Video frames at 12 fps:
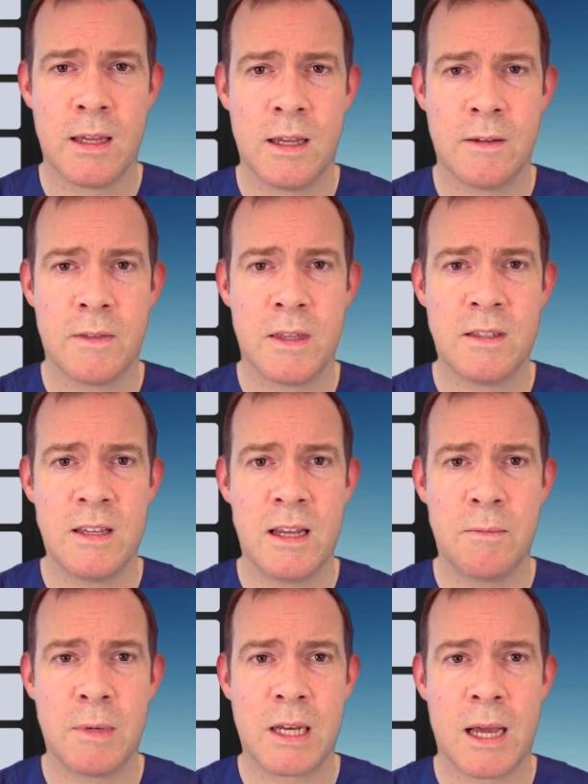If the
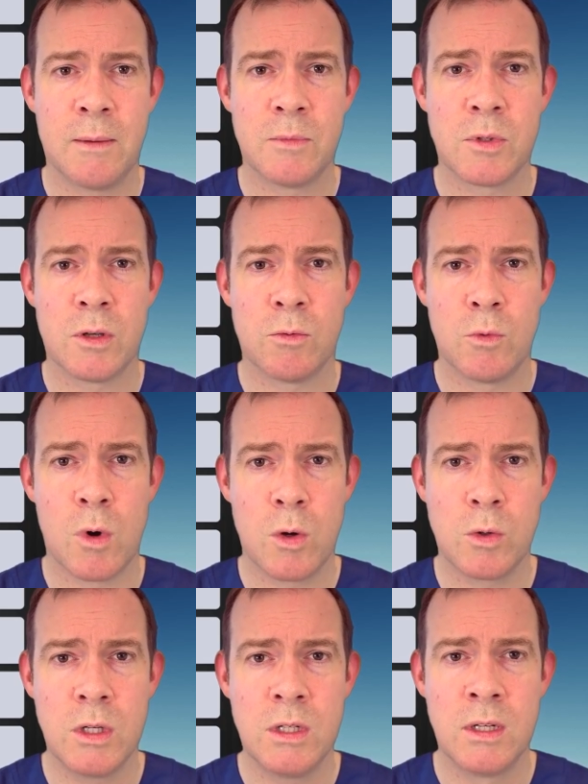XEN becomes
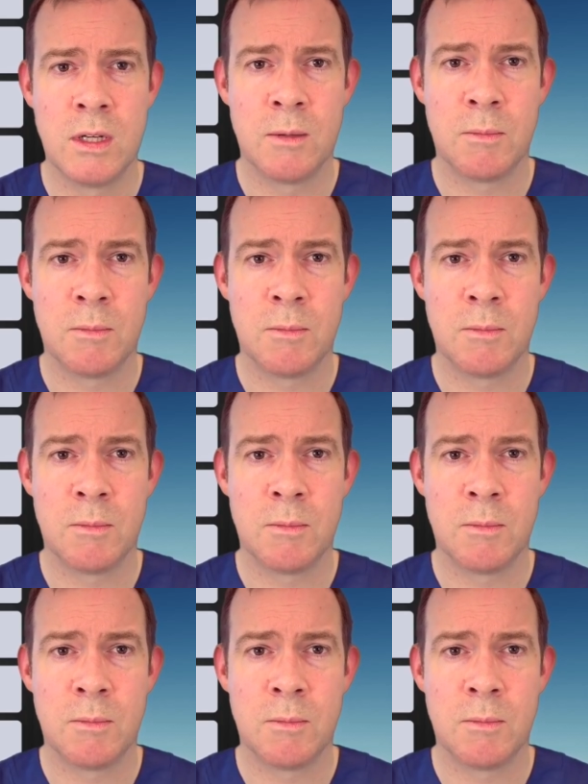eroded